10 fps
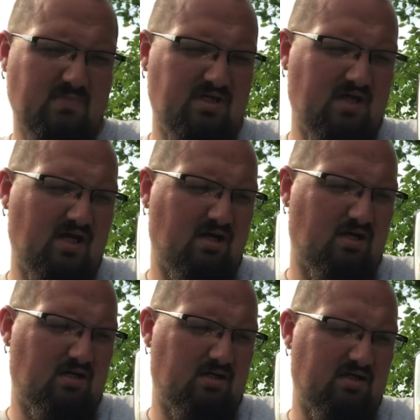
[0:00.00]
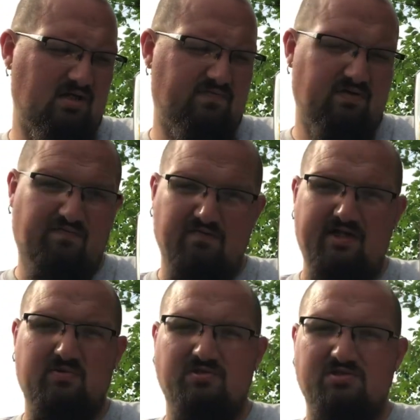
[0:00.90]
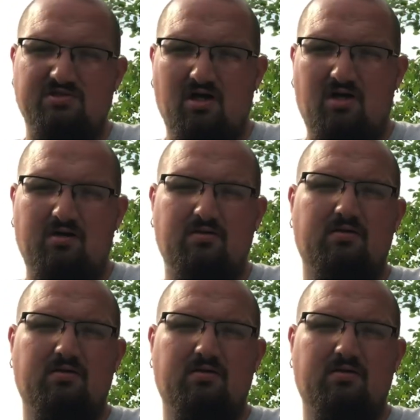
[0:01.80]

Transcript: yeah, uh, if, if you liked what you saw,